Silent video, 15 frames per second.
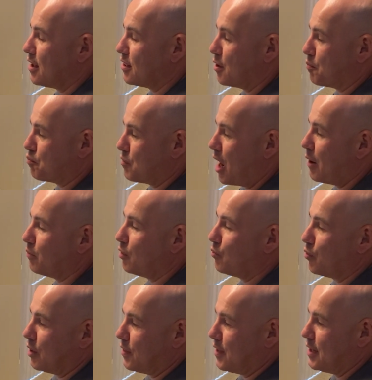The problem
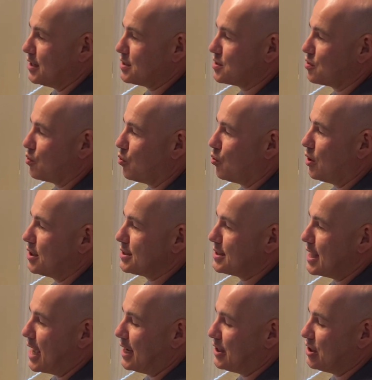with this was
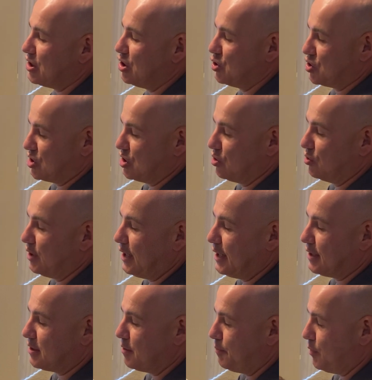that you still
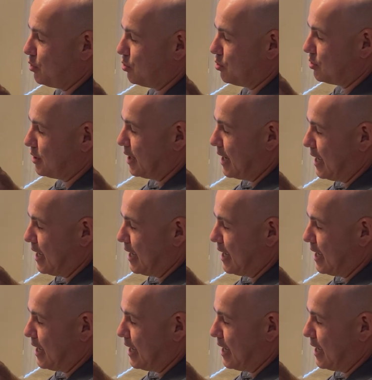needed to build